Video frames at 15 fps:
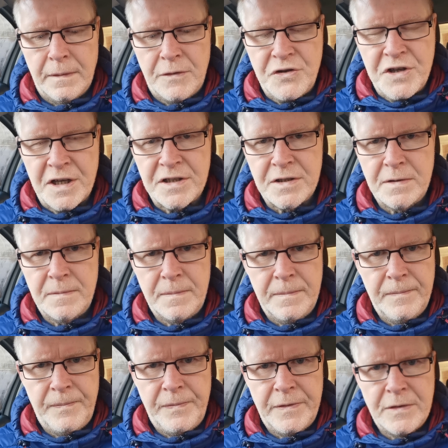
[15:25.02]
just
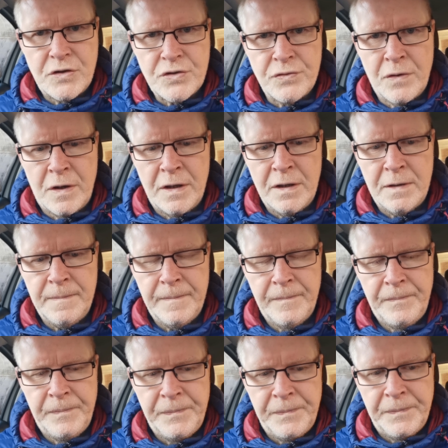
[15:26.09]
trying to
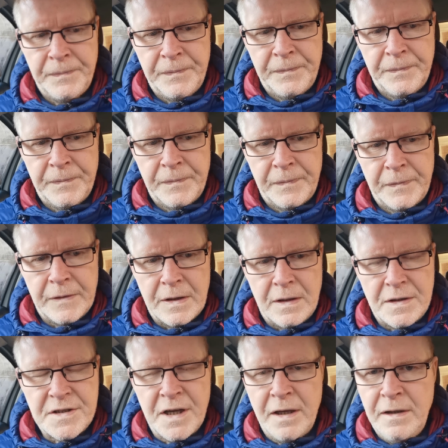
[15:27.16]

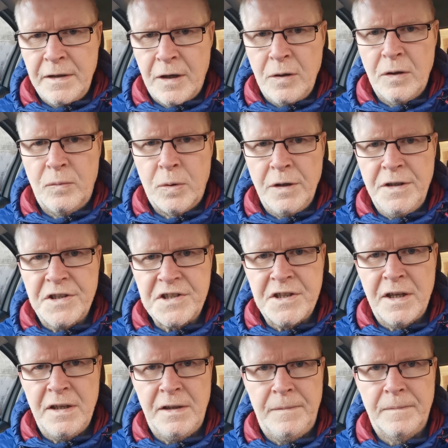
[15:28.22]
take note of what you're
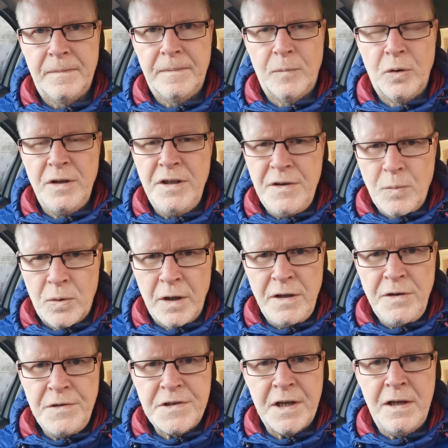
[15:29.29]
saying. What are you, what are
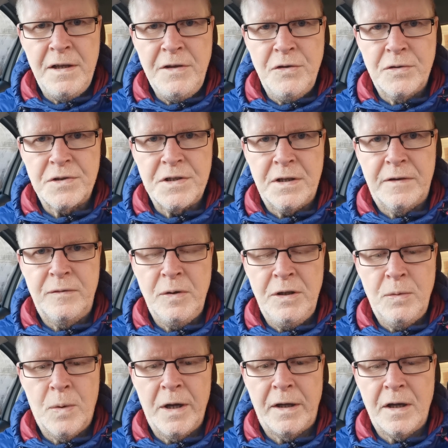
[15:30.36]
you telling yourself when
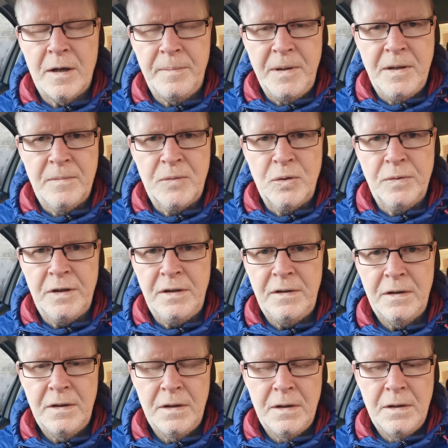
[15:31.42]
you wake up in the morning?
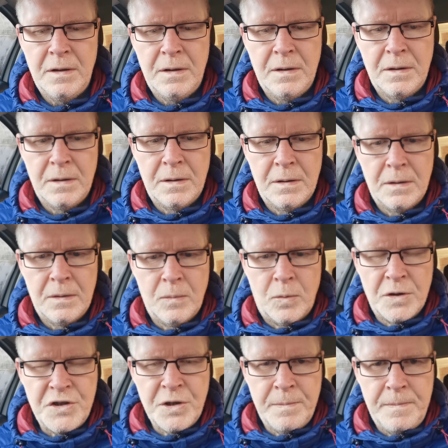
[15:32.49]

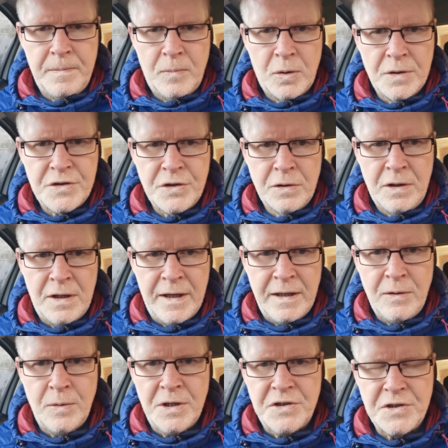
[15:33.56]
What's your what's your
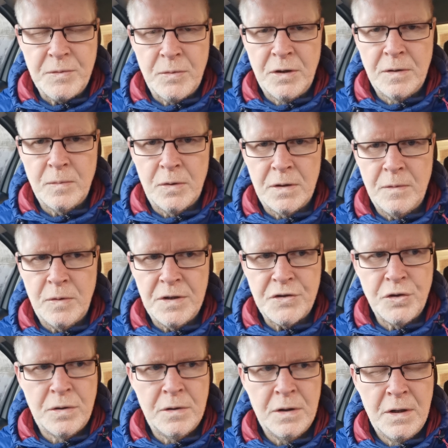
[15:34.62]
language? What, what
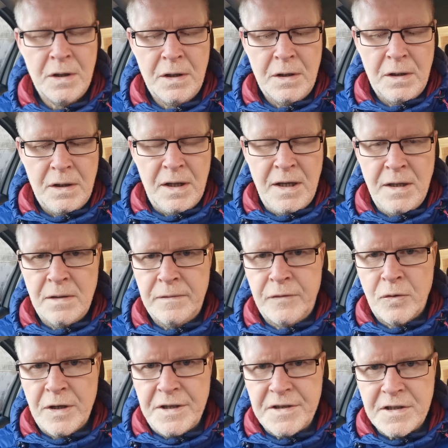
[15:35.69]
what's your inner
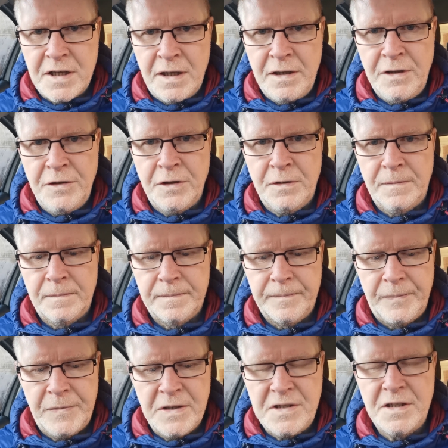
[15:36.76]
voice telling you?
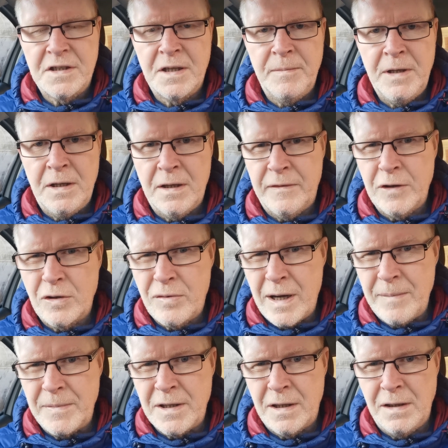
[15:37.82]
This is going to be another
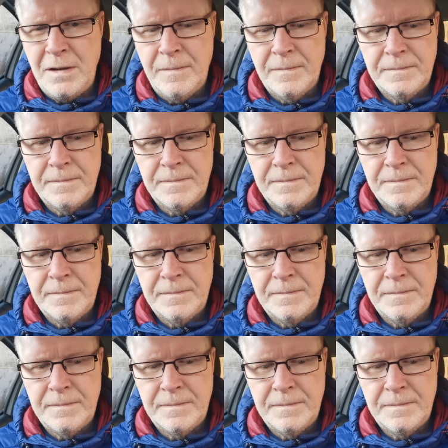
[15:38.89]
crap day.